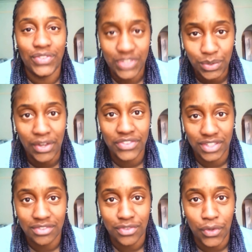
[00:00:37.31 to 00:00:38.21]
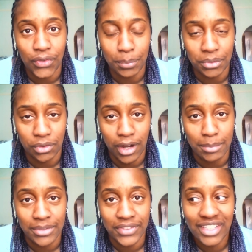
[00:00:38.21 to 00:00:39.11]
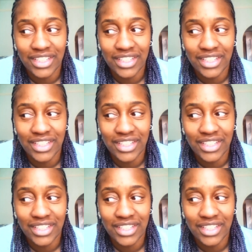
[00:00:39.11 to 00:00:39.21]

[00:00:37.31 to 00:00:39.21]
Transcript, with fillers: 204 subscribers.